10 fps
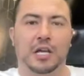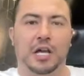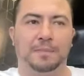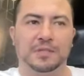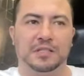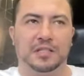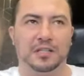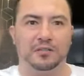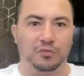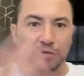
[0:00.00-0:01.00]
helps
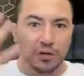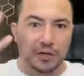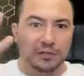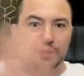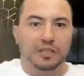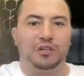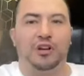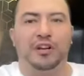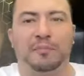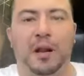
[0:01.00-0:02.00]
the really, really
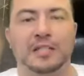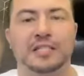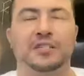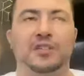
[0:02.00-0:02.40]
creative process,